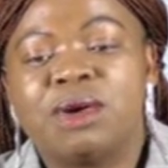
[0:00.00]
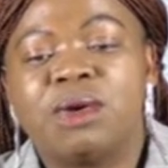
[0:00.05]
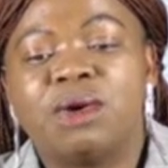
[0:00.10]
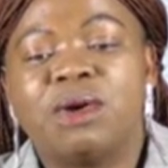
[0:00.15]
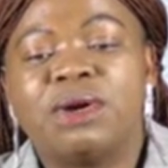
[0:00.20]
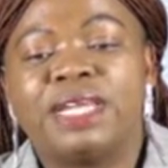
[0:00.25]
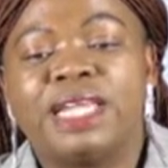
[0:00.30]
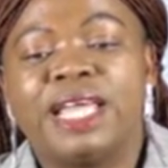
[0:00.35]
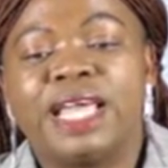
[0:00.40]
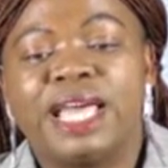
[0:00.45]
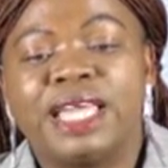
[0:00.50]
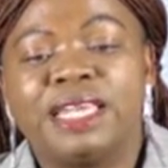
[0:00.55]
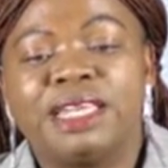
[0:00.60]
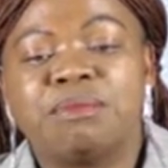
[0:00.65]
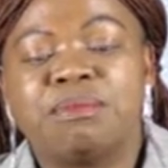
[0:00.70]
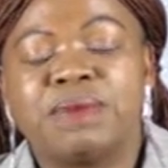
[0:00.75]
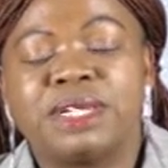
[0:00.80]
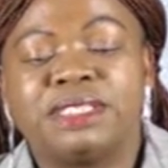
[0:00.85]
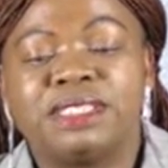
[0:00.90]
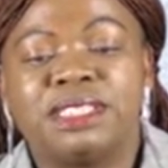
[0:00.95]
on
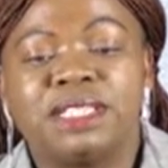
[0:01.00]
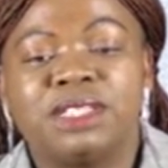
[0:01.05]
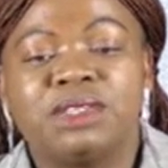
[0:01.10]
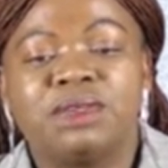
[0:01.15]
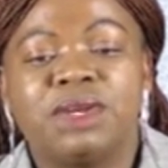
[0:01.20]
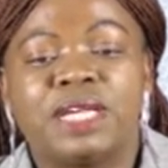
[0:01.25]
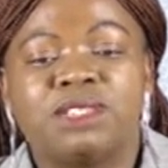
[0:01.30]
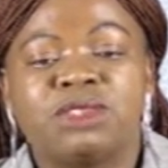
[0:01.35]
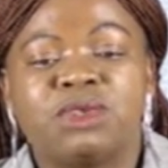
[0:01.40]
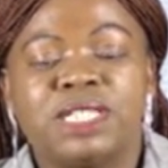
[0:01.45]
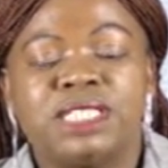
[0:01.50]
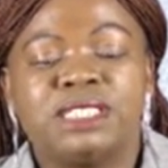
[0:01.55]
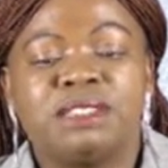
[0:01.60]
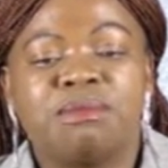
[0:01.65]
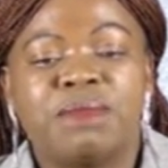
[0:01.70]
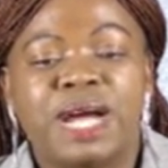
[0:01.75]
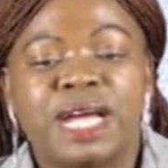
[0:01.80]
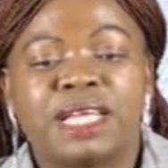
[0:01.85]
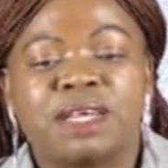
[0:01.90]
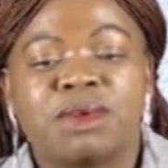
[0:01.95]
any particular
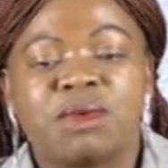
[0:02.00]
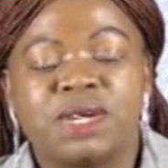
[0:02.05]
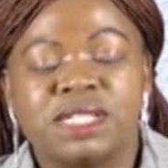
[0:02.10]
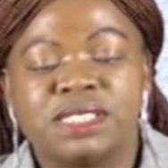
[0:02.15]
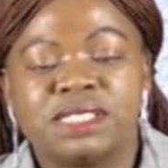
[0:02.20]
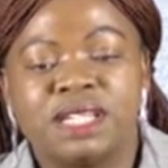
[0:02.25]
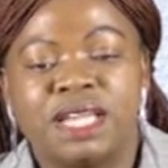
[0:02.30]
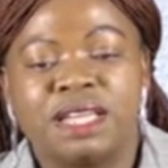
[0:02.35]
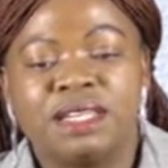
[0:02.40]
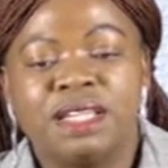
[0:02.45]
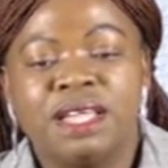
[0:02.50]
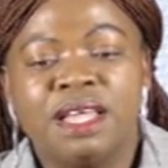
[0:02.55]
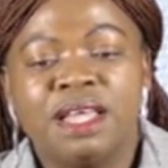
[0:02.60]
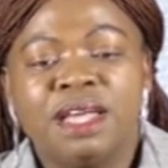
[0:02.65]
20-mark question,